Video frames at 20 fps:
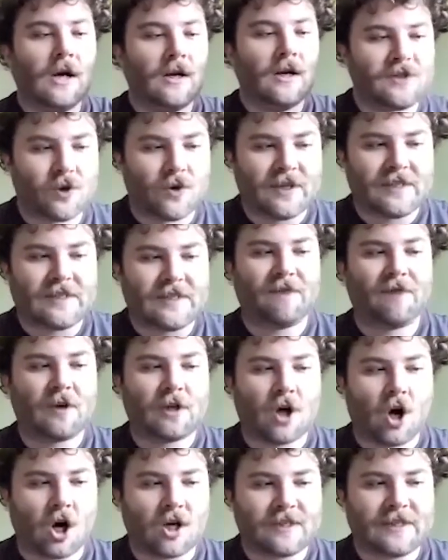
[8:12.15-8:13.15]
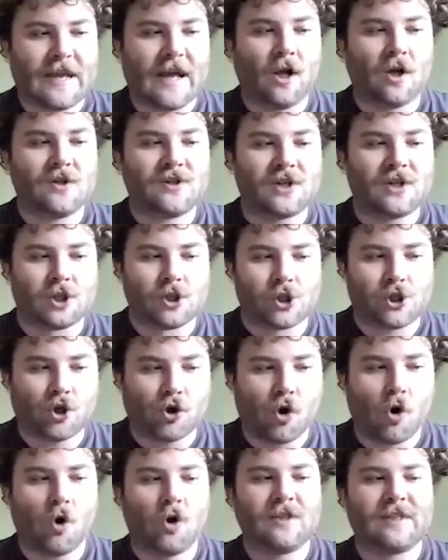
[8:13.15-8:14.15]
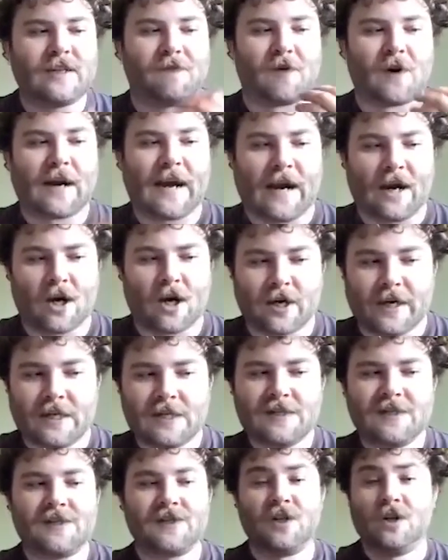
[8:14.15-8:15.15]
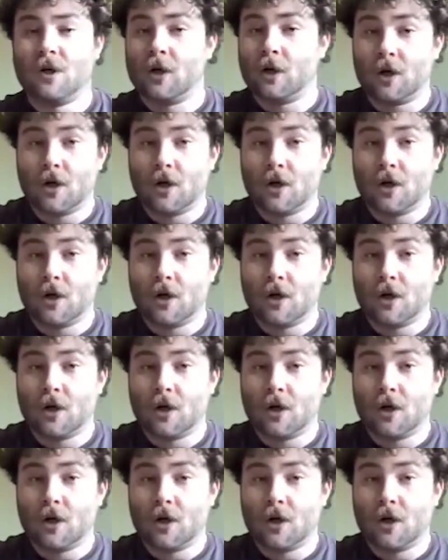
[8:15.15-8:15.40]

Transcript: So the different cartels control different areas.